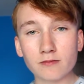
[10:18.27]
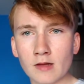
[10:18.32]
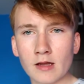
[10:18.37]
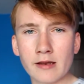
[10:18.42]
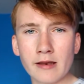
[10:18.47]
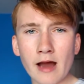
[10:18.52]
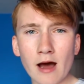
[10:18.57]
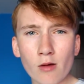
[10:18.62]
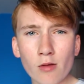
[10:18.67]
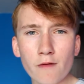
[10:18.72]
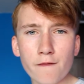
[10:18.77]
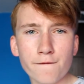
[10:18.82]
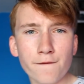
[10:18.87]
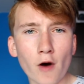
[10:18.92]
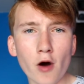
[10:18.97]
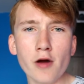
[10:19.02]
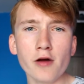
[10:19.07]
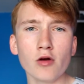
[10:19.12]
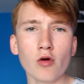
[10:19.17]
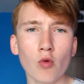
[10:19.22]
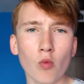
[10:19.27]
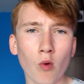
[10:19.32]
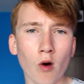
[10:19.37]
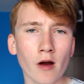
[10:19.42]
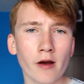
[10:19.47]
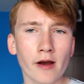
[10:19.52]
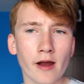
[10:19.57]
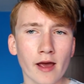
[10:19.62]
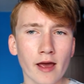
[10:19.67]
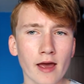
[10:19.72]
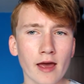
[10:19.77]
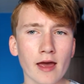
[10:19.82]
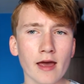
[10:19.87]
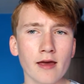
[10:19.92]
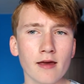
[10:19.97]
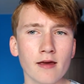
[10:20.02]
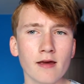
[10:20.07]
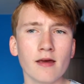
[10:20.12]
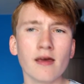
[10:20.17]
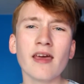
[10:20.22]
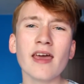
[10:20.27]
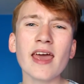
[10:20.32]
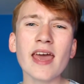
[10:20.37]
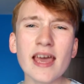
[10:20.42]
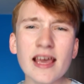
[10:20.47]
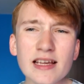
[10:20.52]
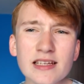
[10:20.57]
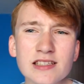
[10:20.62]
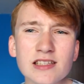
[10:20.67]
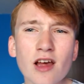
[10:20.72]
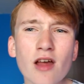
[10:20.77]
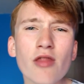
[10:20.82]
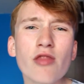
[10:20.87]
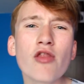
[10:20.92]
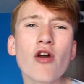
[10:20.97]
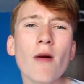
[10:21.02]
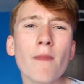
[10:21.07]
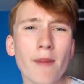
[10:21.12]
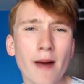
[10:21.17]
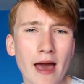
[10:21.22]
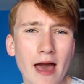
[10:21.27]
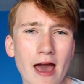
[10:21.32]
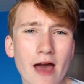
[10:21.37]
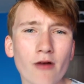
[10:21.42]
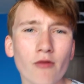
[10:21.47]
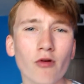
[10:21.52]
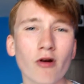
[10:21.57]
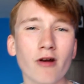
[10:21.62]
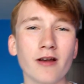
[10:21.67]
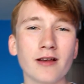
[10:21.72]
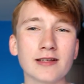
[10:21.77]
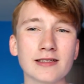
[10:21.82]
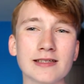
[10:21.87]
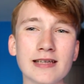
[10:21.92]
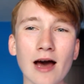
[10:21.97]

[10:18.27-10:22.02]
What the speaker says: Now the final one here is the parents.